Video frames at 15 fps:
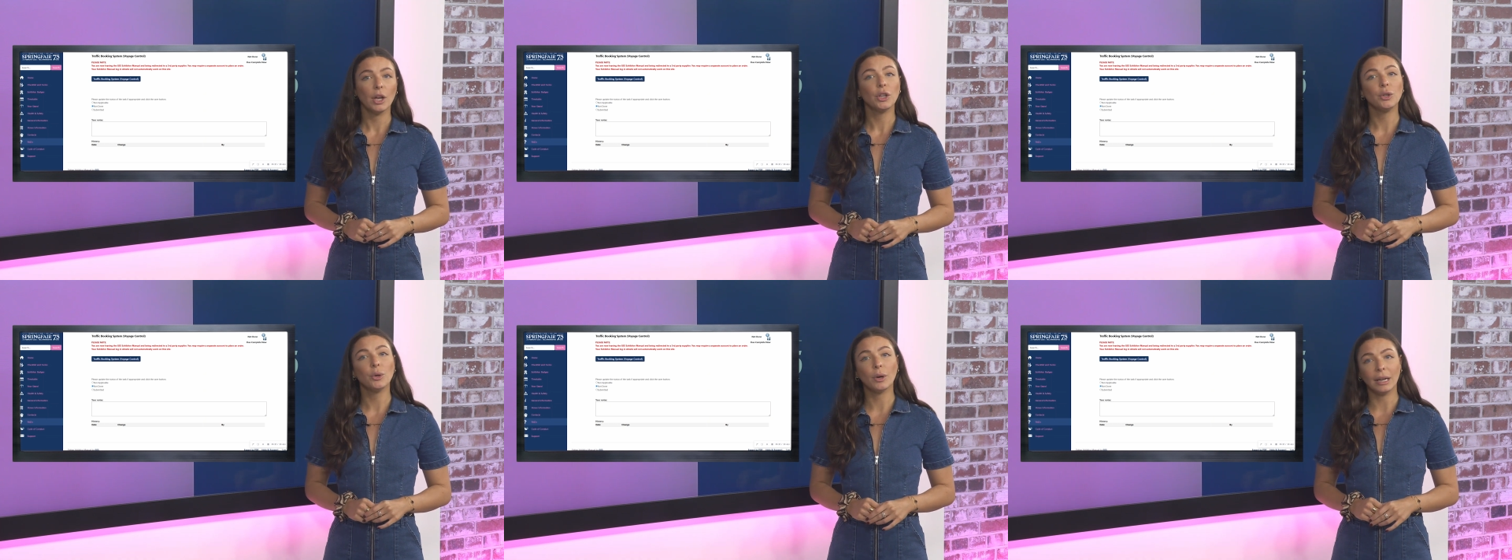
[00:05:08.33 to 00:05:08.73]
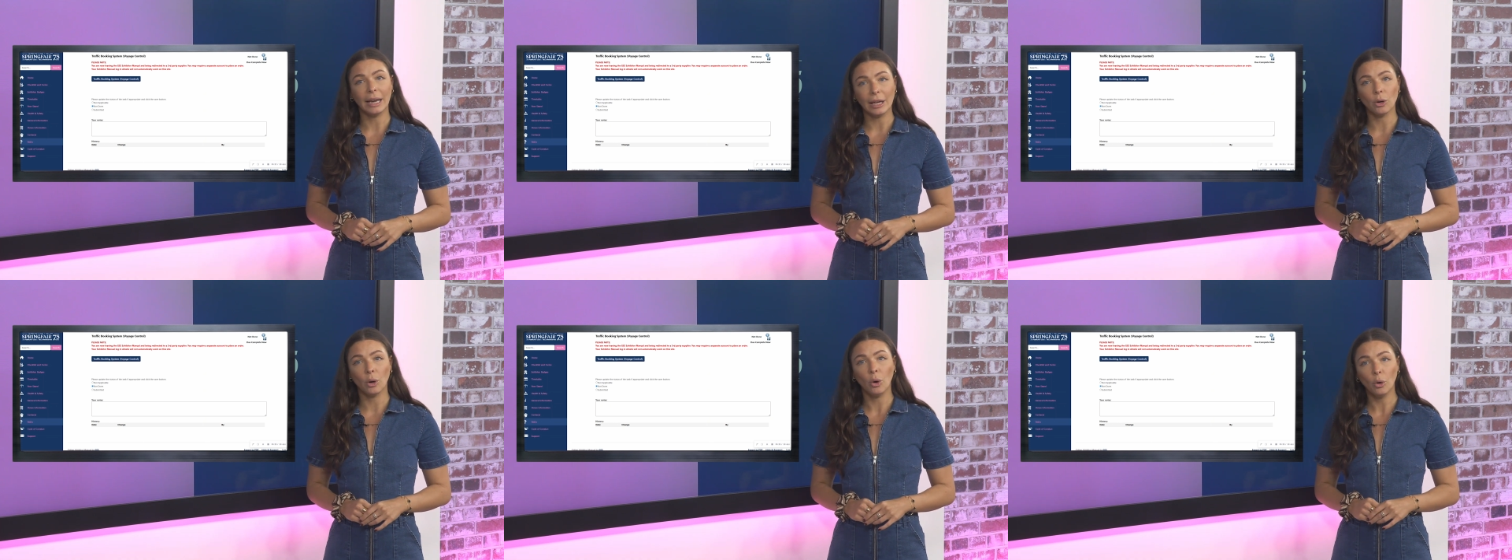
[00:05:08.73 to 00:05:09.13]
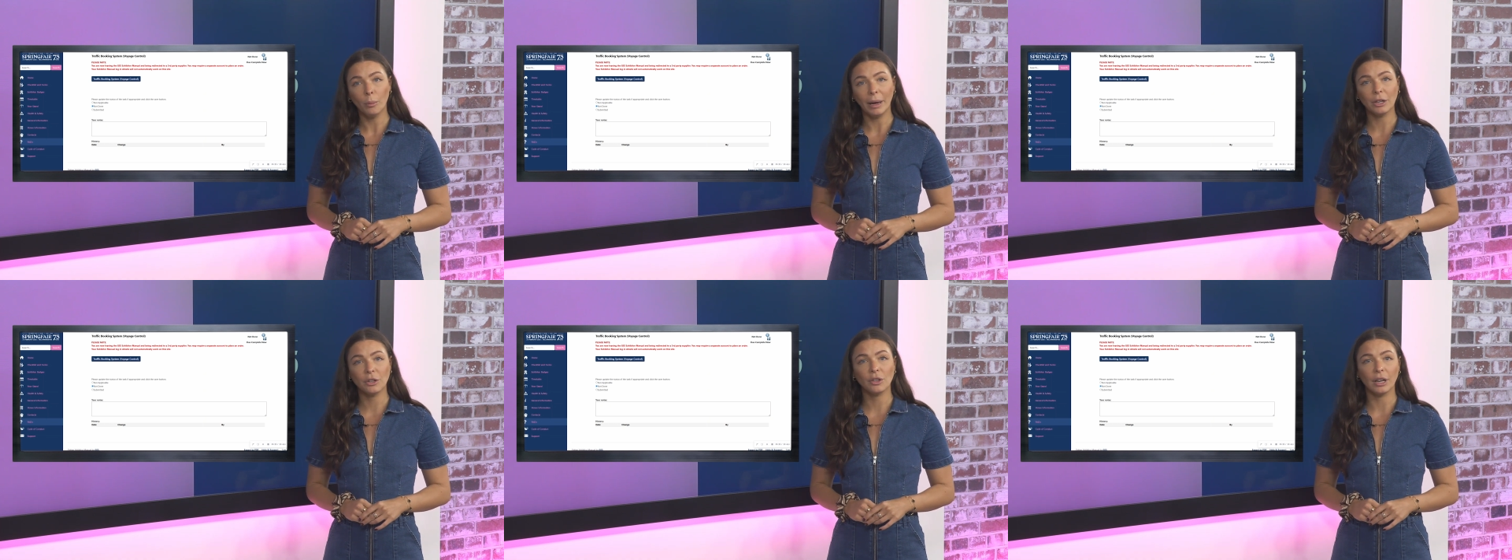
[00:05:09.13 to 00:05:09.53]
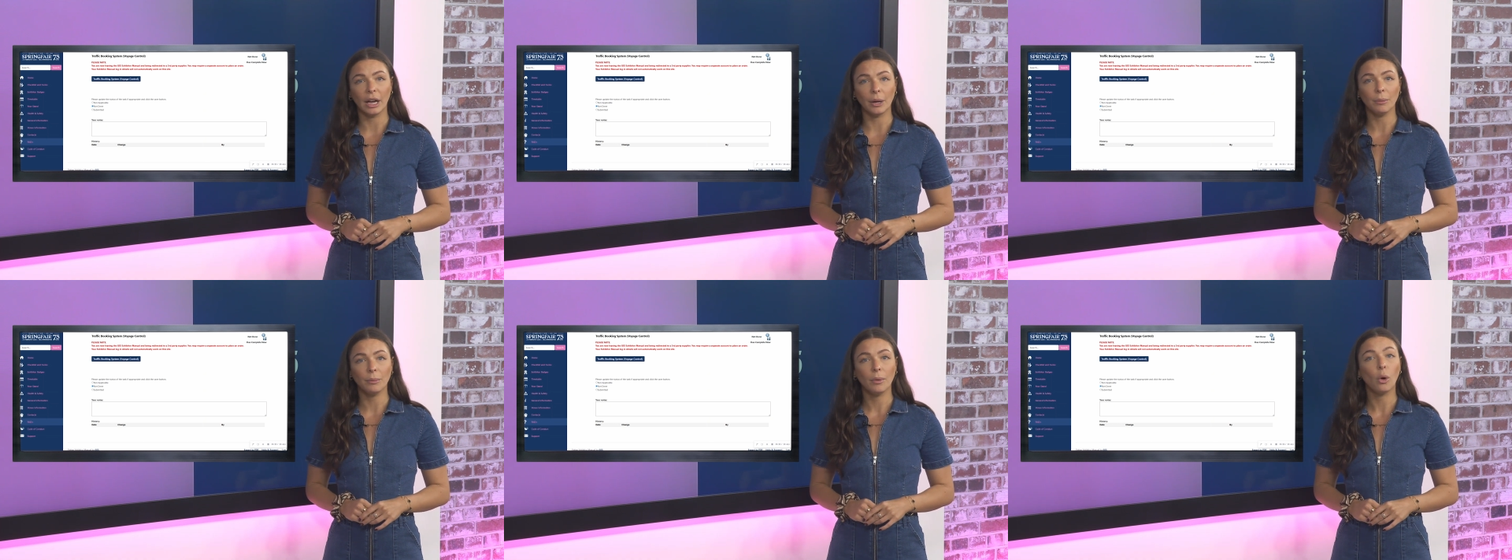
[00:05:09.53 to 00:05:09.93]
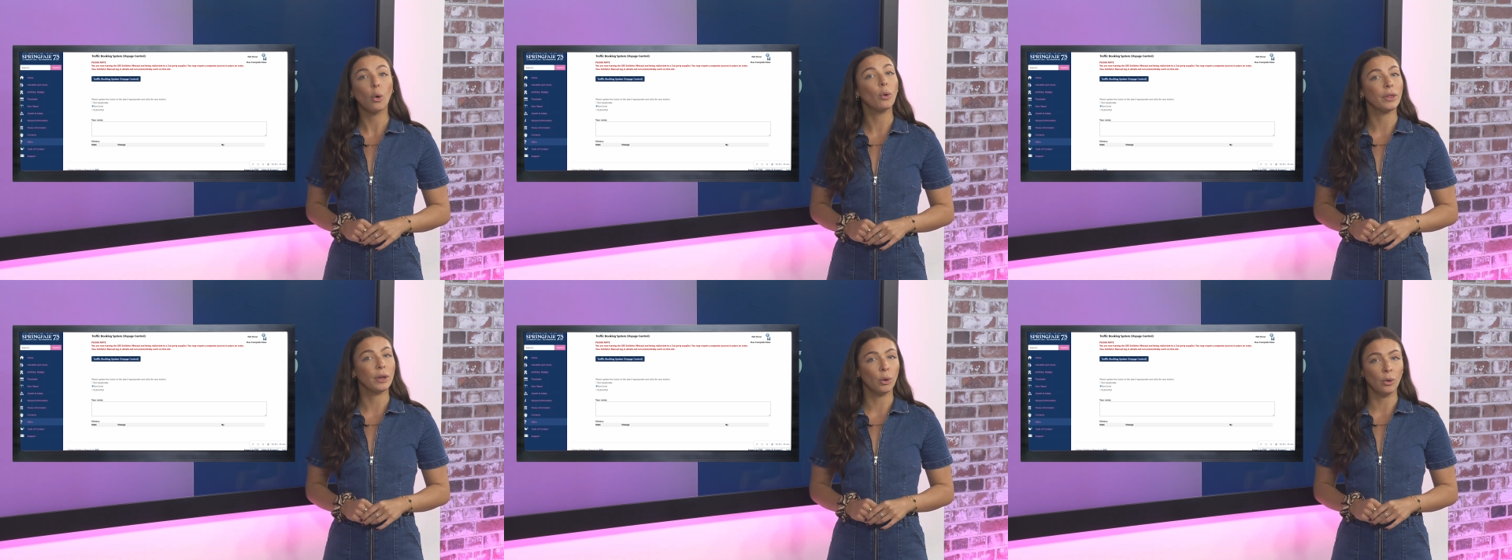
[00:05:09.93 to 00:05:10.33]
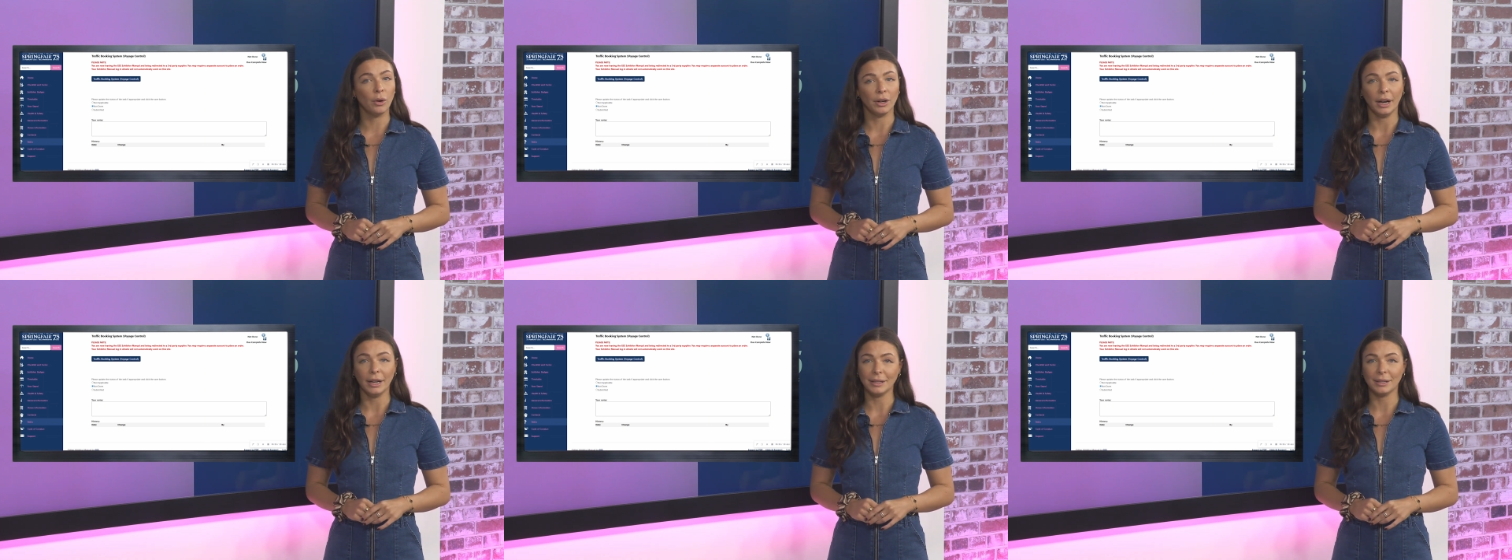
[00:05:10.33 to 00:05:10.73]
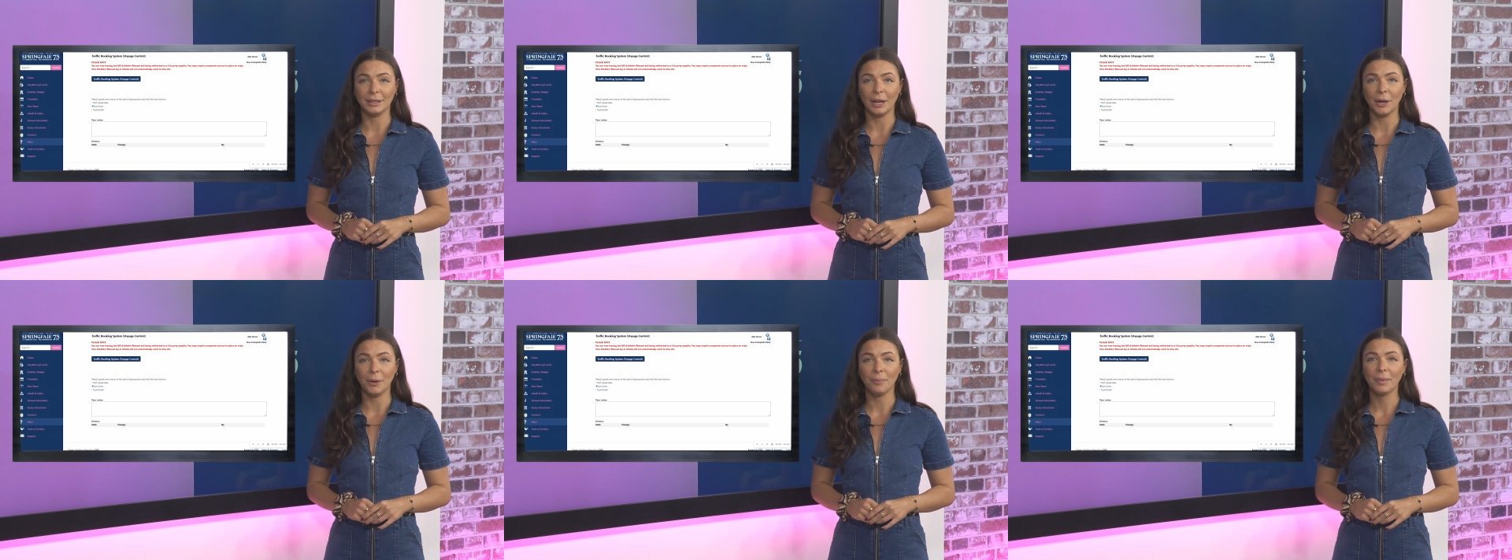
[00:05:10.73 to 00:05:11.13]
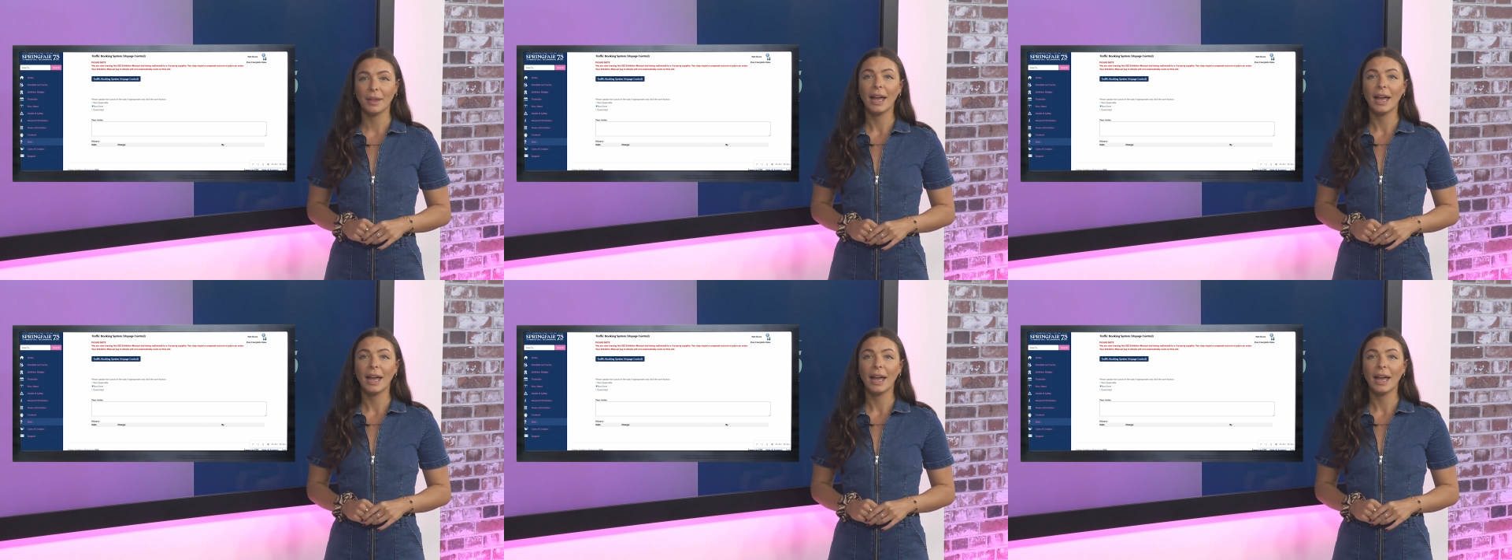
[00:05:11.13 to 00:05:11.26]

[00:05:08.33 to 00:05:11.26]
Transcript: you can let your hall manager know or the organisers know,